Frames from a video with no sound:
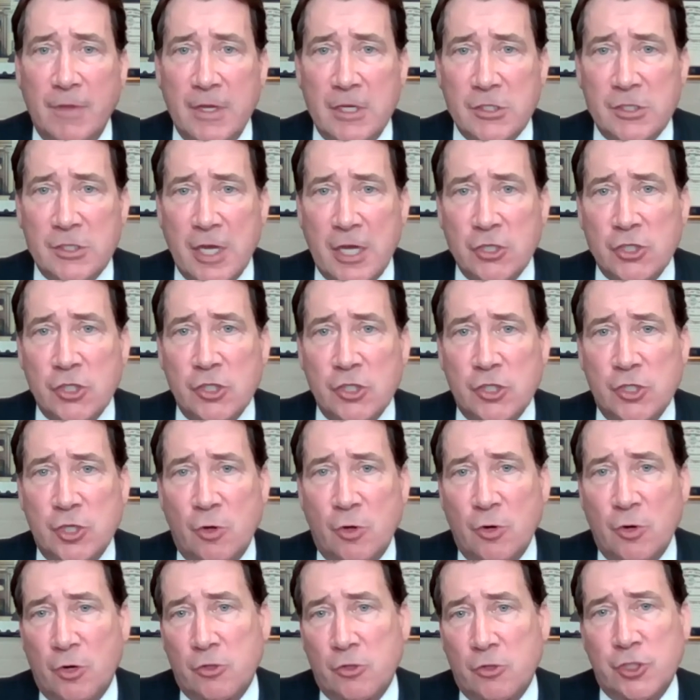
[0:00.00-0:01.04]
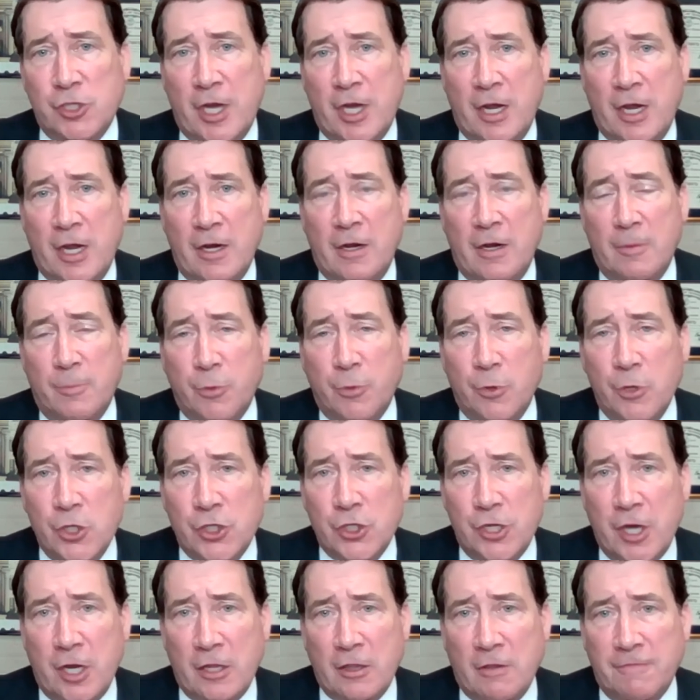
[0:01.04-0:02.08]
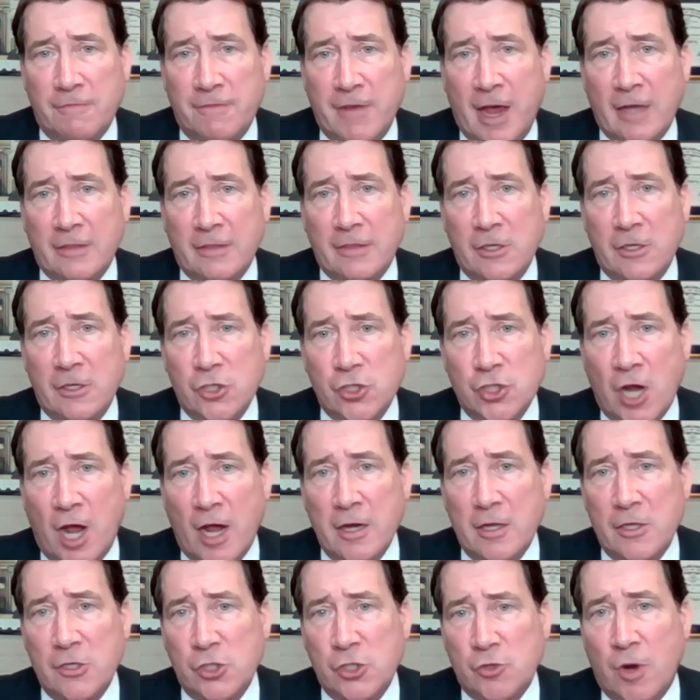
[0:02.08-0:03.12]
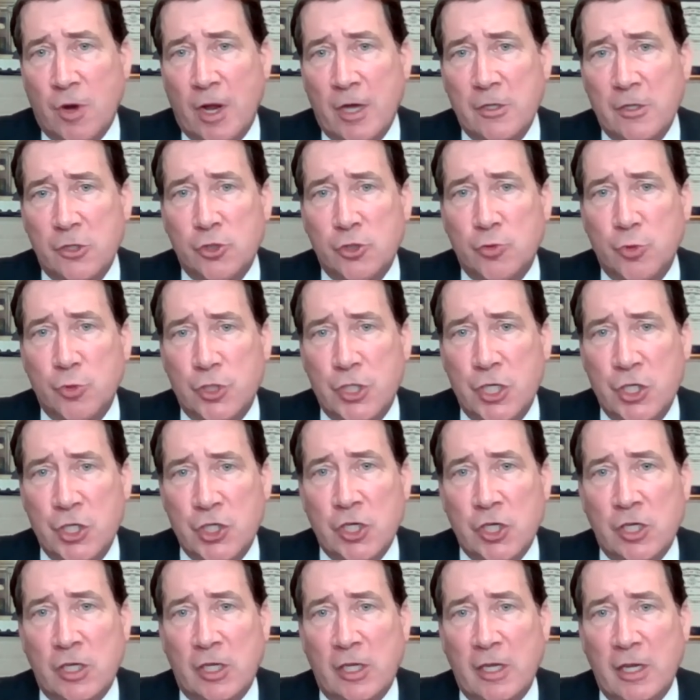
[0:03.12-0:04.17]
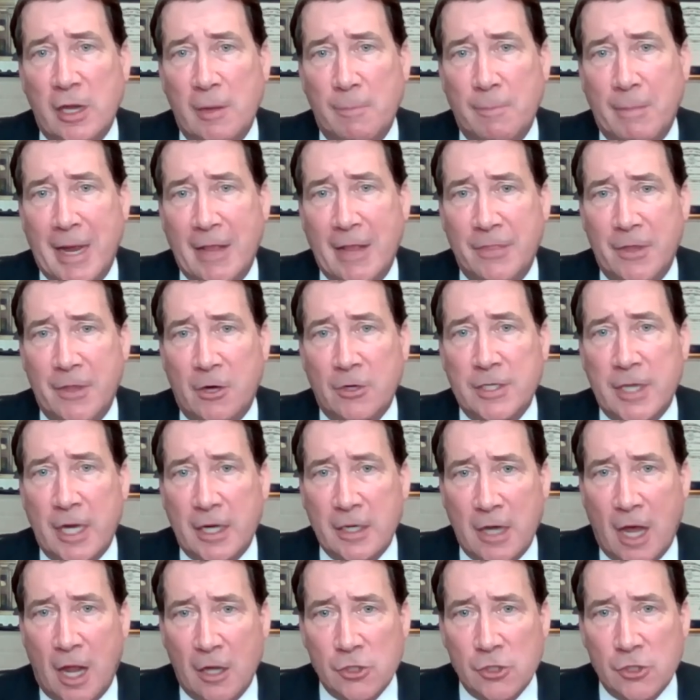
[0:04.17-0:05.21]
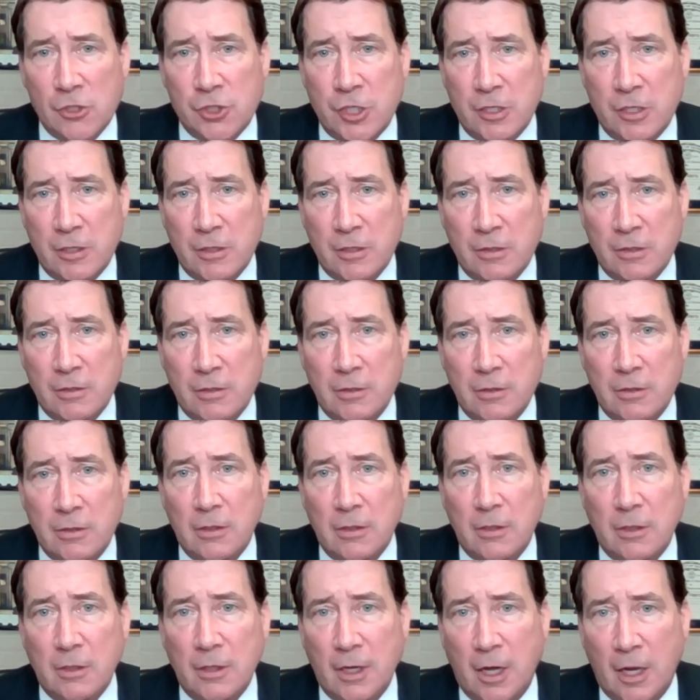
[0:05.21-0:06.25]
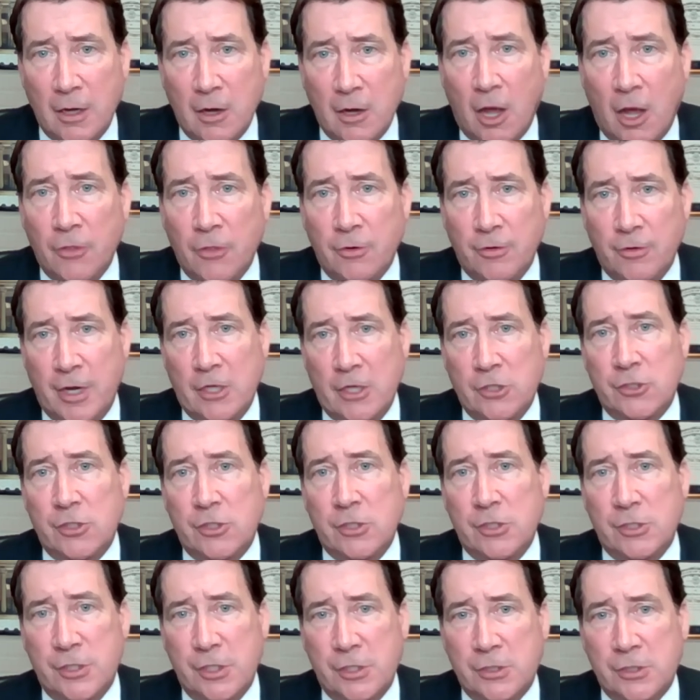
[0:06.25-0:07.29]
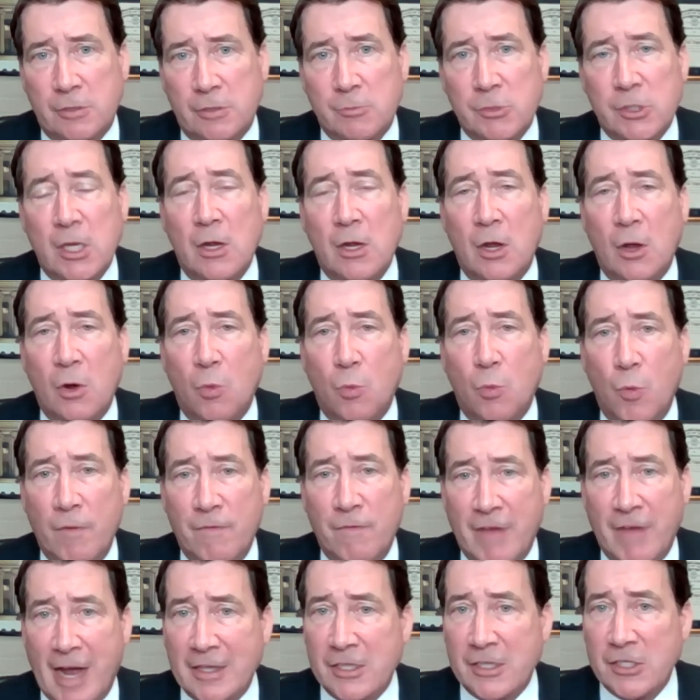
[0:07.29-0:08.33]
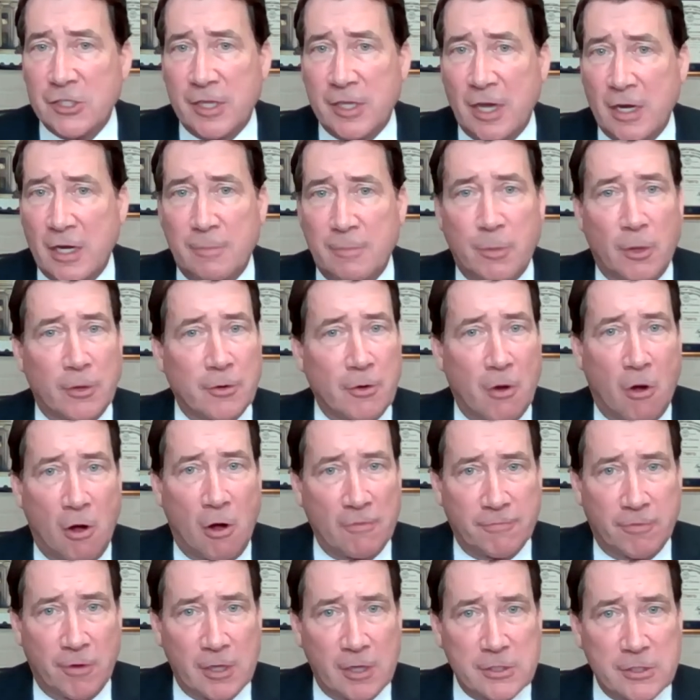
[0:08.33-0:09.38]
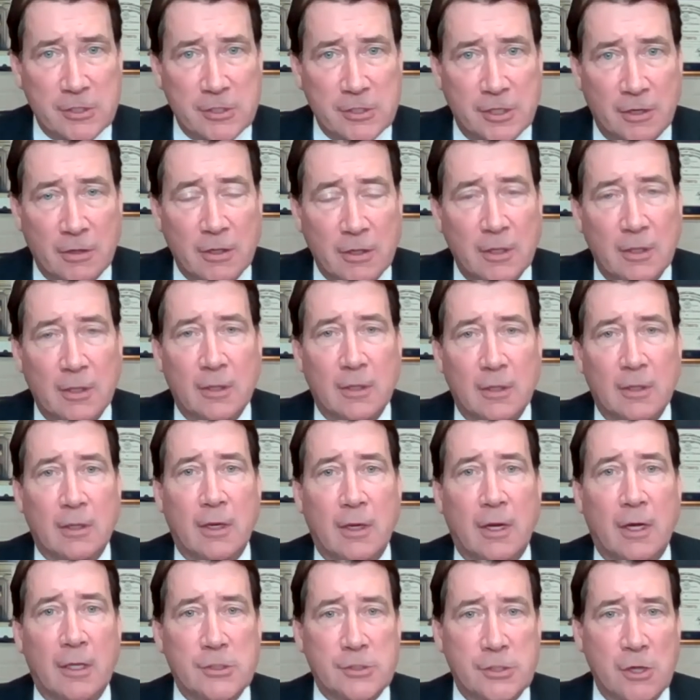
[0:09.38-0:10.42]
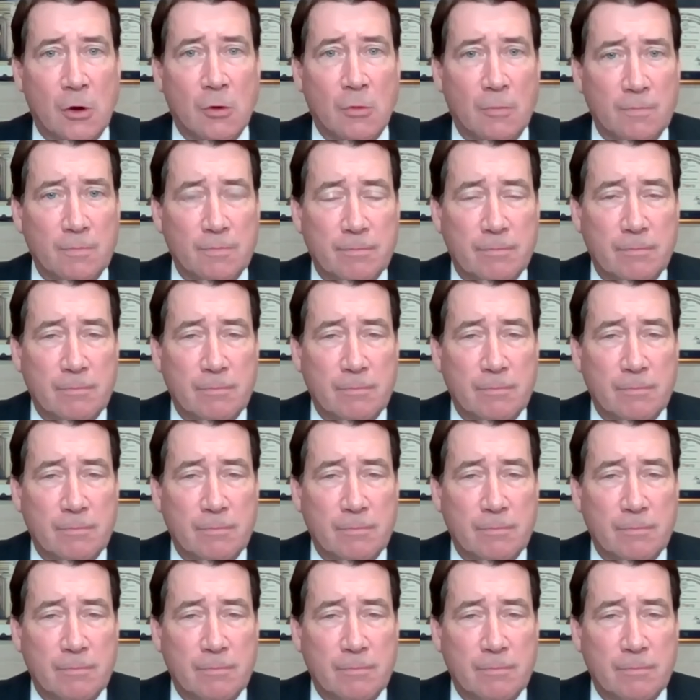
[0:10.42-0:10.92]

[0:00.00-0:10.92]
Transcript: these nations don't understand and appreciate the fact that China is trying to strategically embed their technology in other nations' systems. We've got to stand up on all fronts here. And so